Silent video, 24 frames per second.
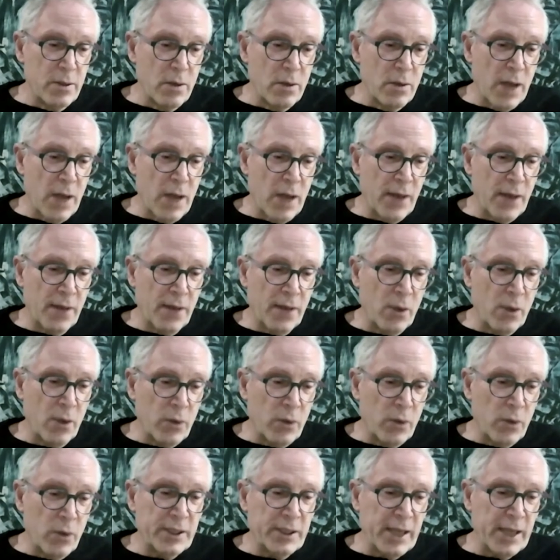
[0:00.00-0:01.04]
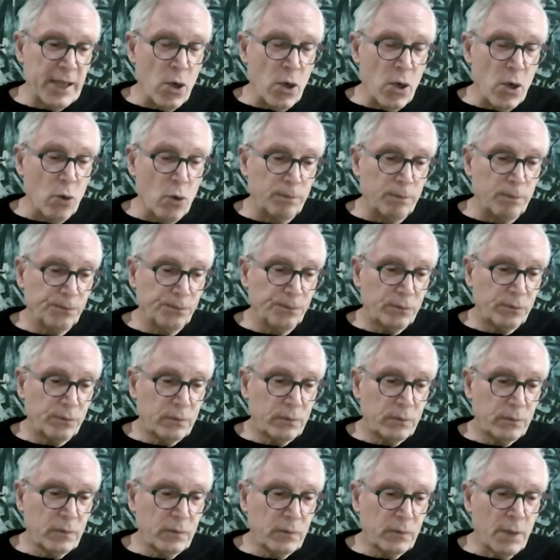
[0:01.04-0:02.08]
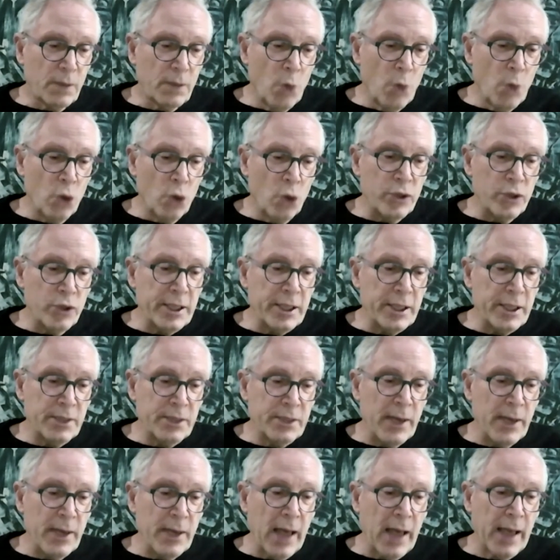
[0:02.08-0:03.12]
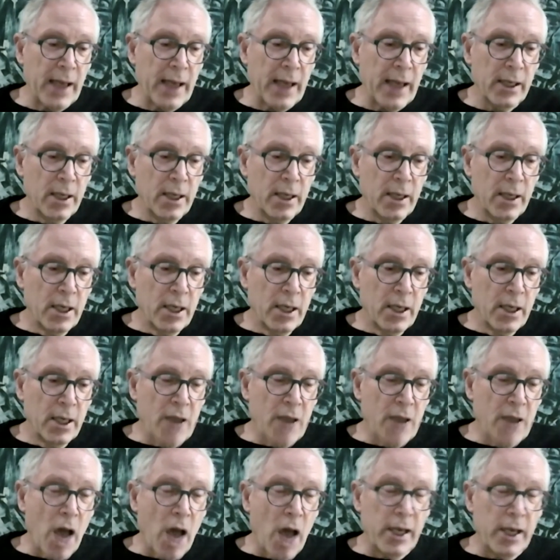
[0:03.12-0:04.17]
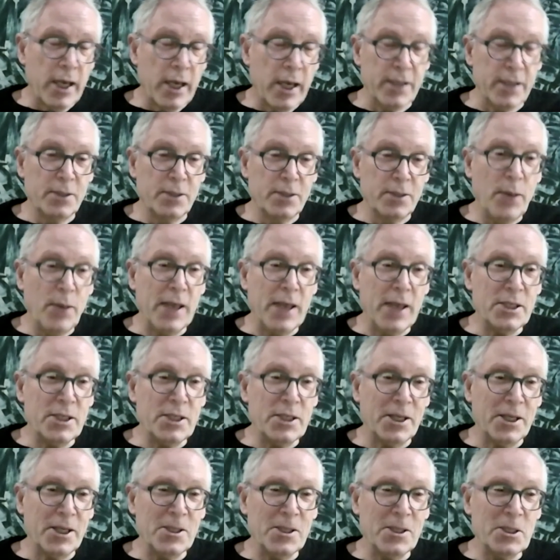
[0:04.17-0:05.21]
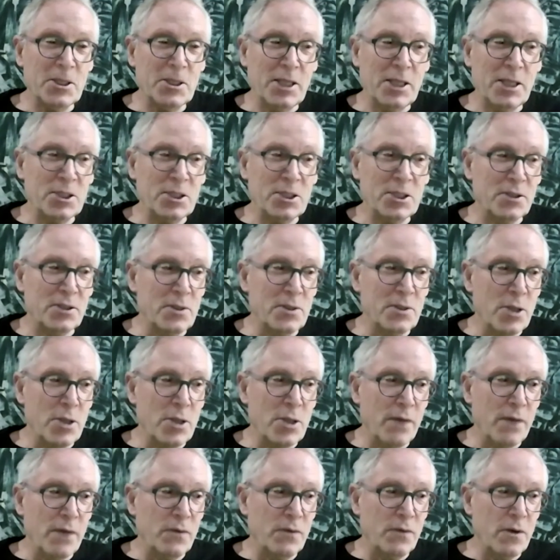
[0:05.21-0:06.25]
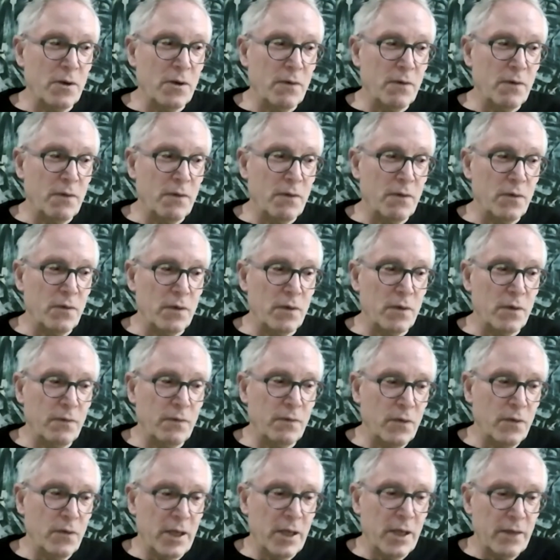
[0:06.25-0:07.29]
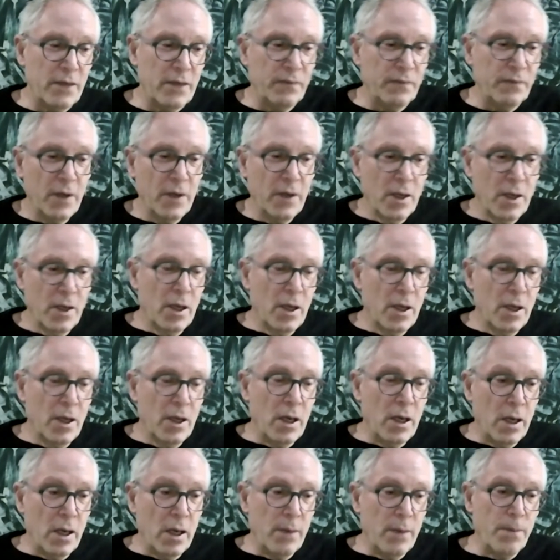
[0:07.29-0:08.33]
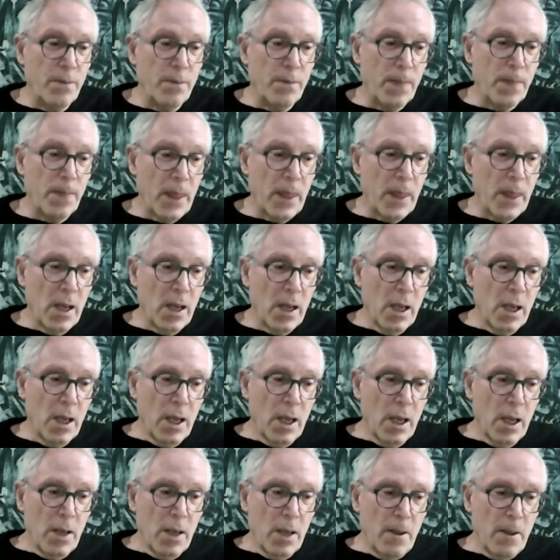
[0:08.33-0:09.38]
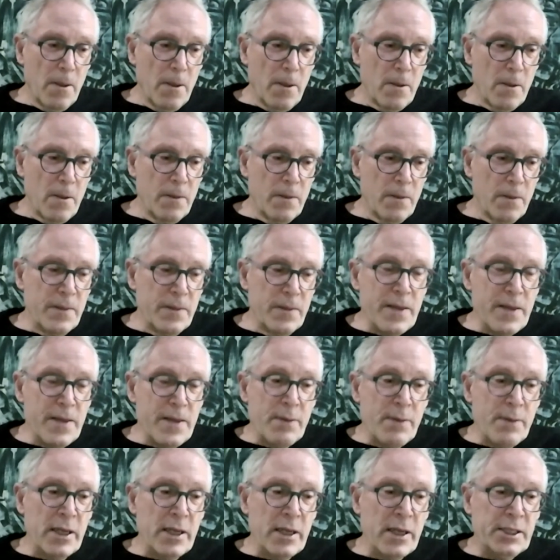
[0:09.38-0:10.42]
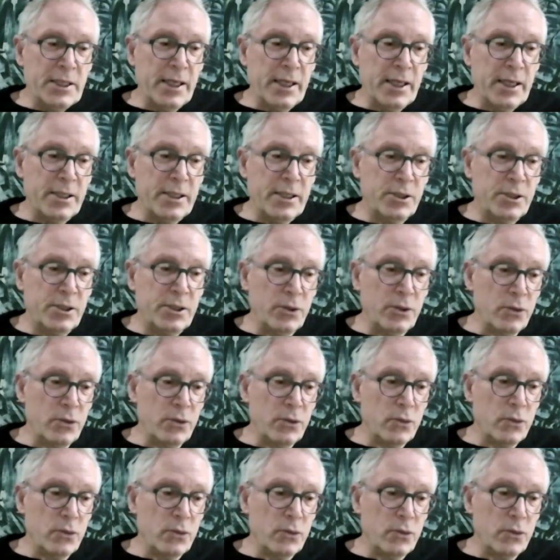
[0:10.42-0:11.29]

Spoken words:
I think with a single portrait, it's a bit like target painting, in the sense, if you think of the ability to